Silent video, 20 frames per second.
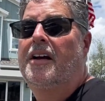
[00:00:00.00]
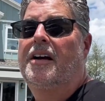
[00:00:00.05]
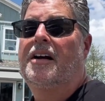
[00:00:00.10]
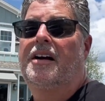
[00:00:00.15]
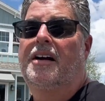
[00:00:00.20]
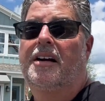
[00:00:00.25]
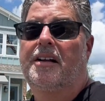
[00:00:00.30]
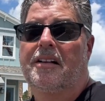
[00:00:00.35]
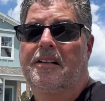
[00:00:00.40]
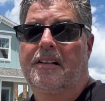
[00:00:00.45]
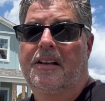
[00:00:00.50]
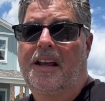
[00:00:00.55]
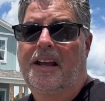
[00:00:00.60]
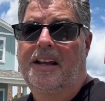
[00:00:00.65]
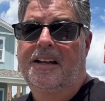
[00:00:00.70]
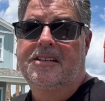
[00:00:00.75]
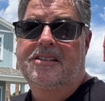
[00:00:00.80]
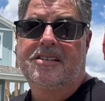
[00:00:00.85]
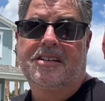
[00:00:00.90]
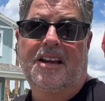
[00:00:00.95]

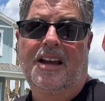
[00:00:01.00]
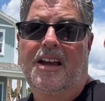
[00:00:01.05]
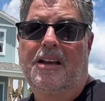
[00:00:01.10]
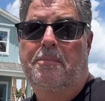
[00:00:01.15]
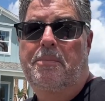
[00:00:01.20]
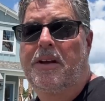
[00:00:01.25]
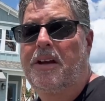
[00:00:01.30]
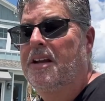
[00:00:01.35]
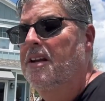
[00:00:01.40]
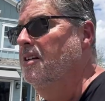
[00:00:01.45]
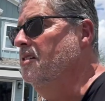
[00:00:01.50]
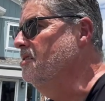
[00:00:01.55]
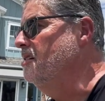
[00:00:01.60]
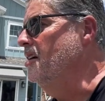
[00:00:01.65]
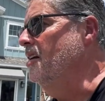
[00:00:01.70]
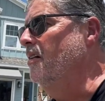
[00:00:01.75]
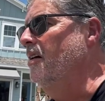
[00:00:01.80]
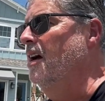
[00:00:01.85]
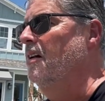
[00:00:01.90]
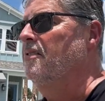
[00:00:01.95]
landscaping, so
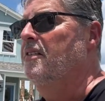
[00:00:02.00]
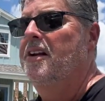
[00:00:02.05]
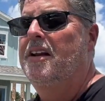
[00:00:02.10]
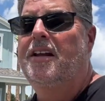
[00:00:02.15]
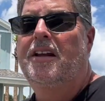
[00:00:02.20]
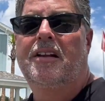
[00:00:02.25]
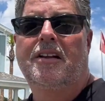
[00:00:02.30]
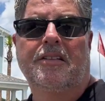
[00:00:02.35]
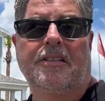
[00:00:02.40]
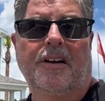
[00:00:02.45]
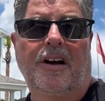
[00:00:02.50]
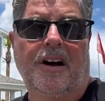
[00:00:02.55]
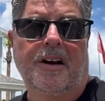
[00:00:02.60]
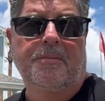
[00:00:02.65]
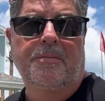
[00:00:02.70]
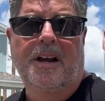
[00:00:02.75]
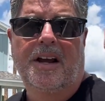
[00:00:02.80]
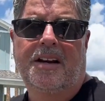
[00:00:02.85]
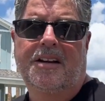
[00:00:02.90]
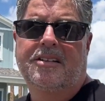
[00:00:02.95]
you don't have any
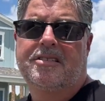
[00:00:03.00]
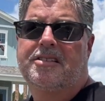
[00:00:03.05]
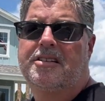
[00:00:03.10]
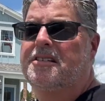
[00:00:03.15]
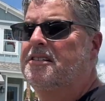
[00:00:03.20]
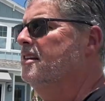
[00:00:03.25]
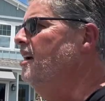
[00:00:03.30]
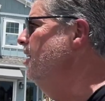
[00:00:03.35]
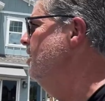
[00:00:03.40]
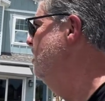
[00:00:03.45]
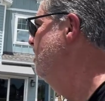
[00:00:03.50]
lawn maintenance to take